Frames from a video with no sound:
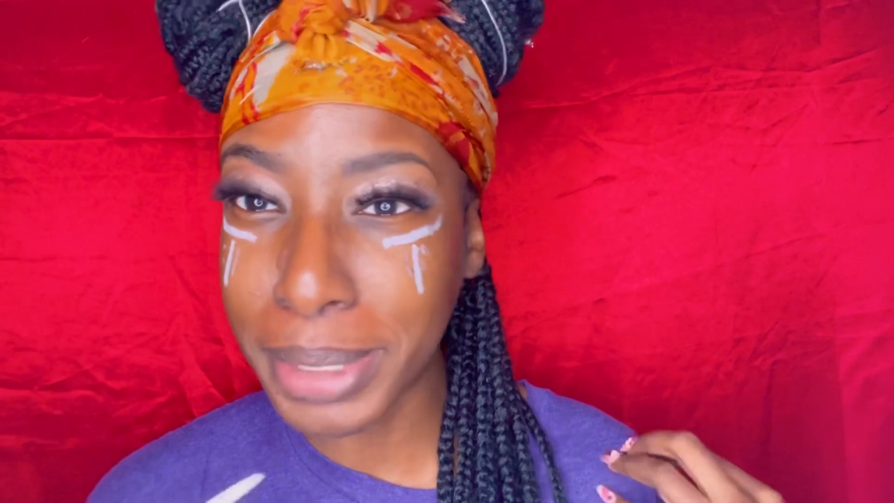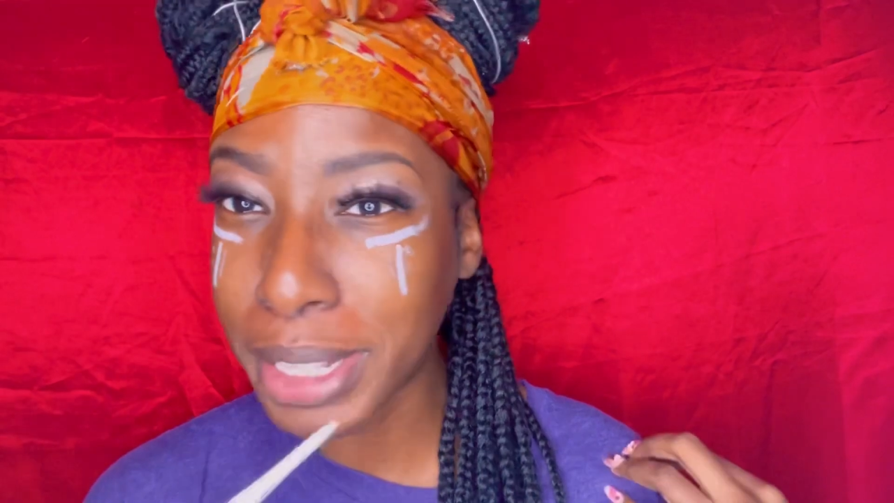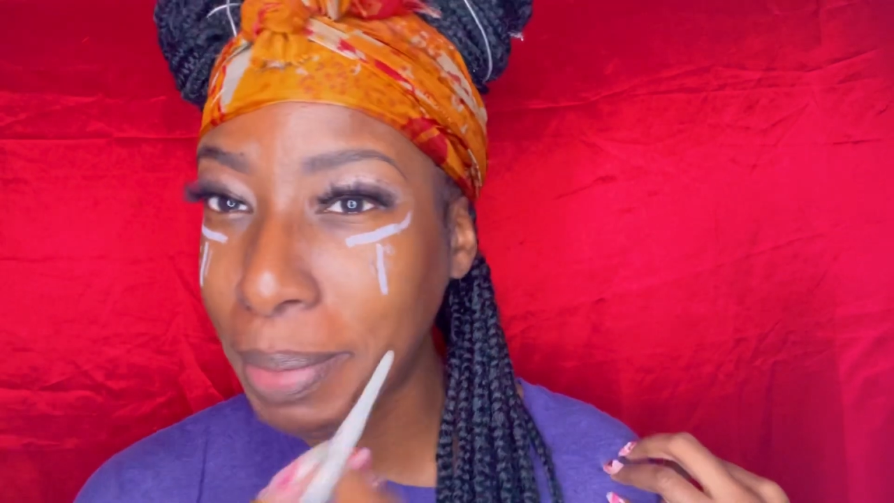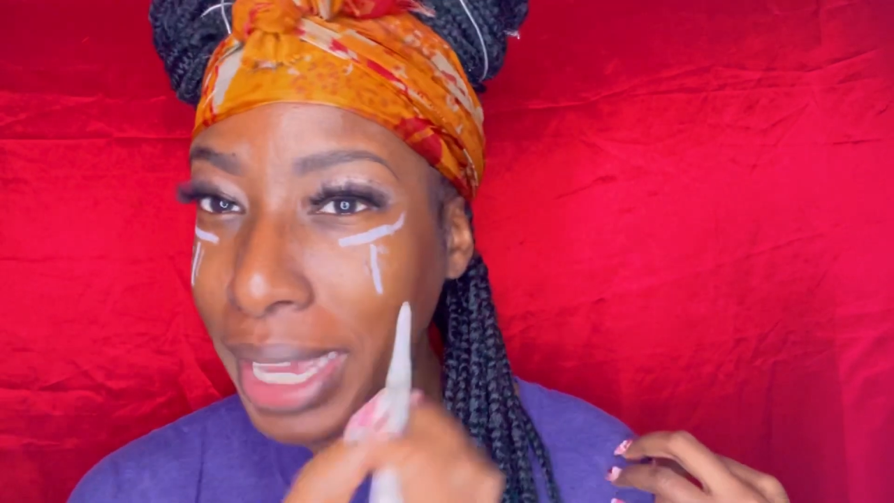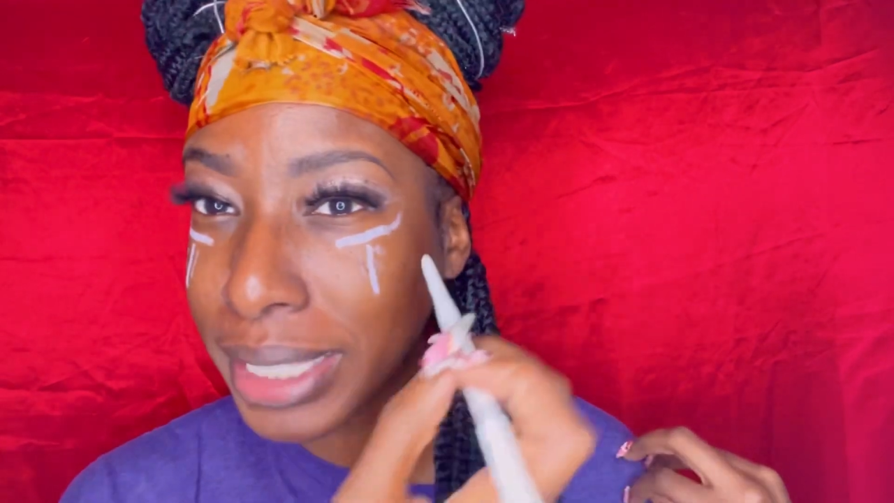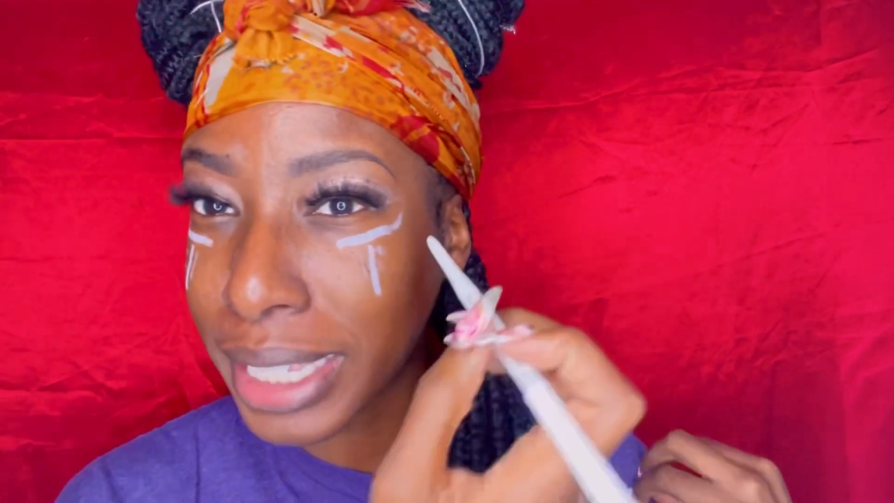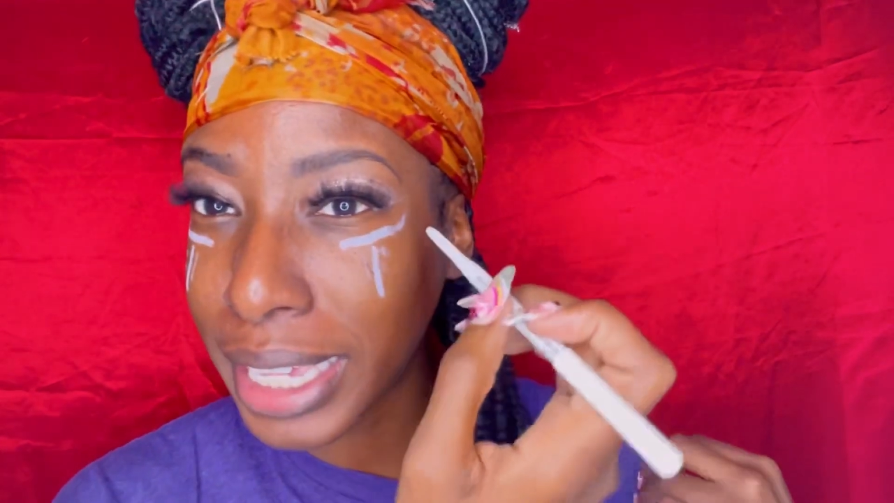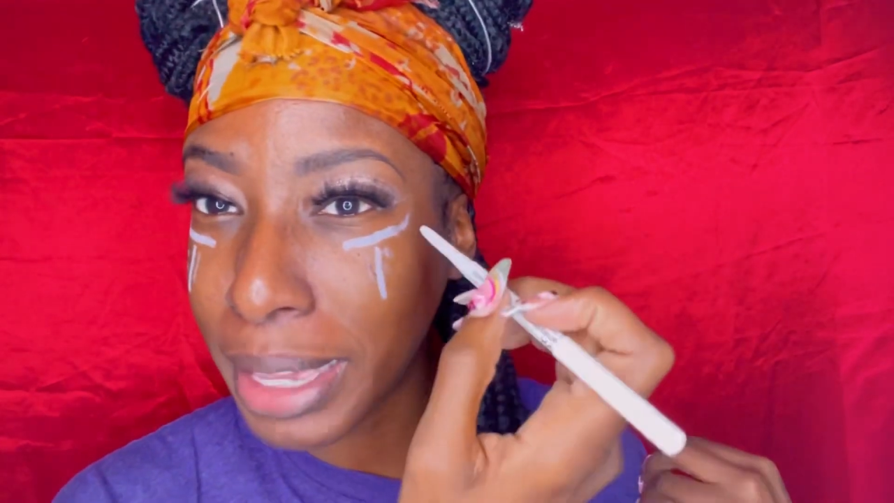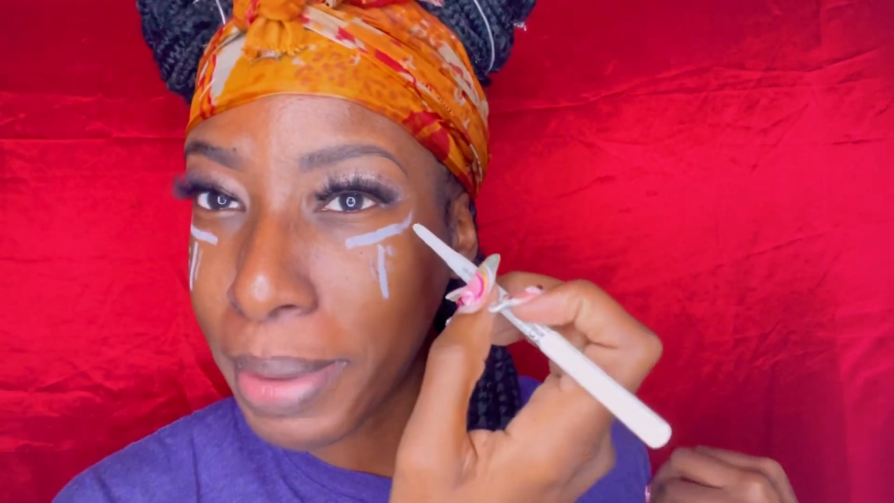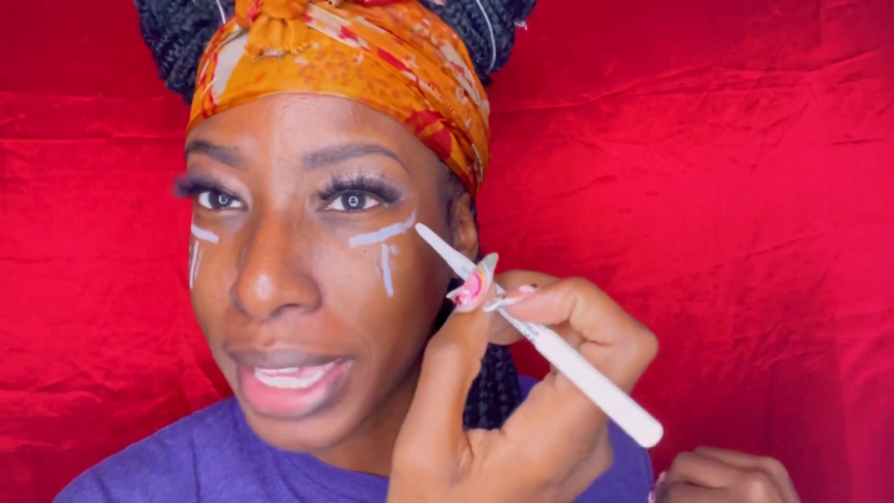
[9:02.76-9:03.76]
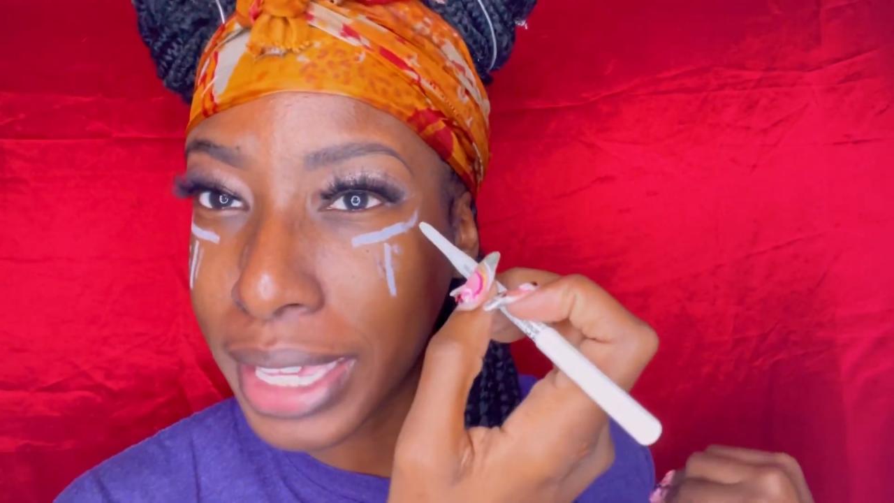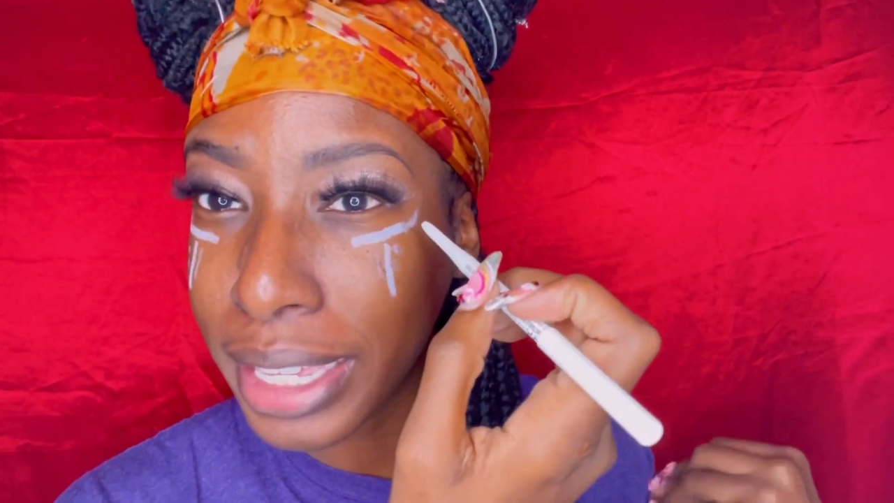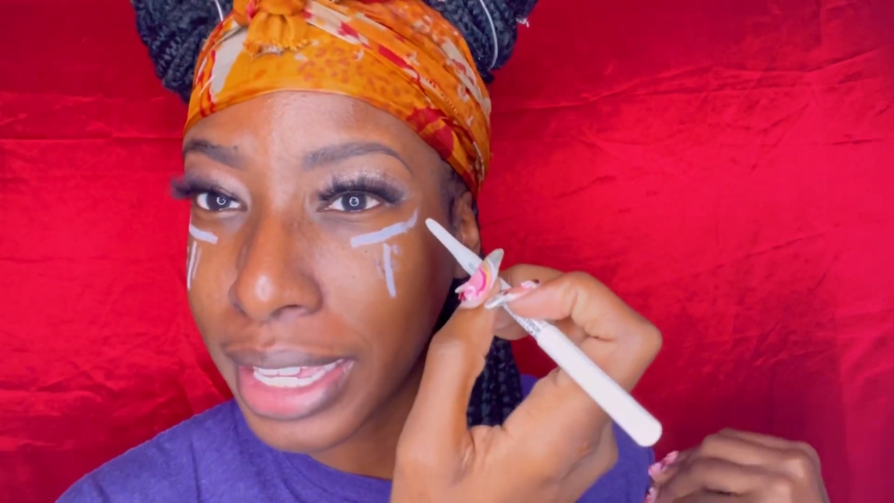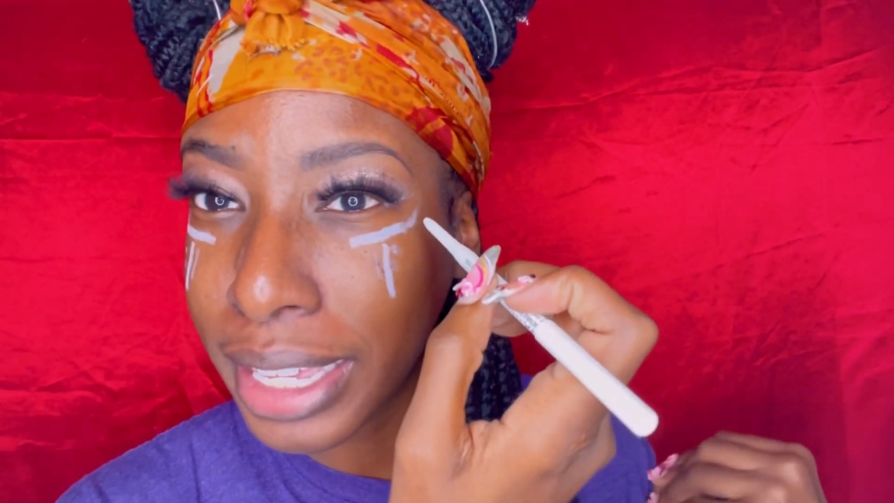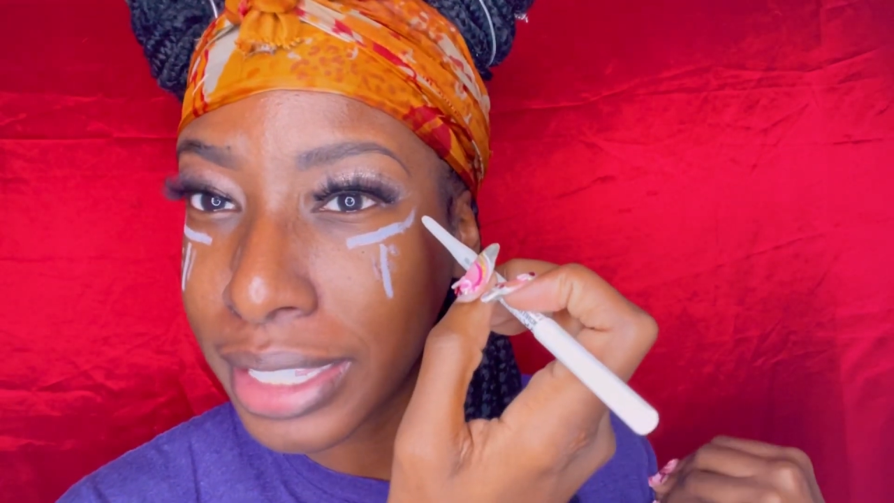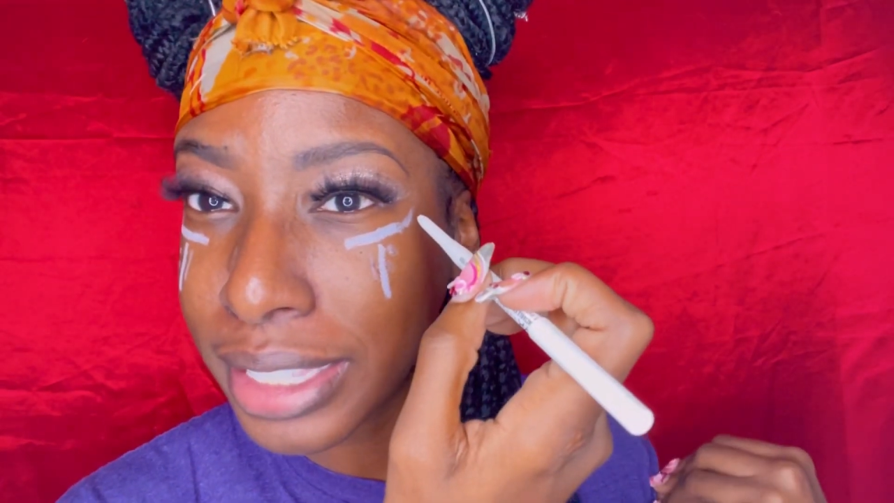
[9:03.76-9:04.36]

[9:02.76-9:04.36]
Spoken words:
So basically he